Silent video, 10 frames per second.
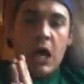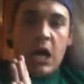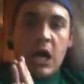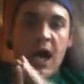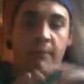
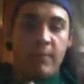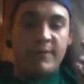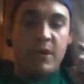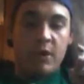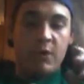I'm
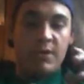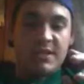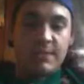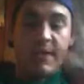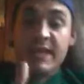going to start doing
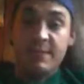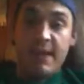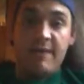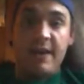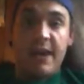some Let's
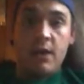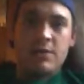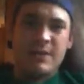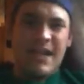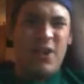Play
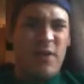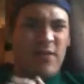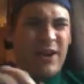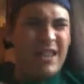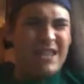videos. I know
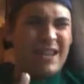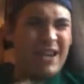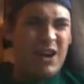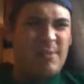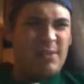I've already done
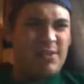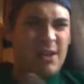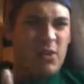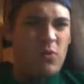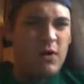a couple
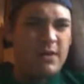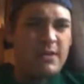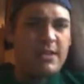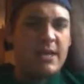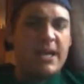of little
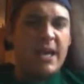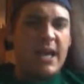ones.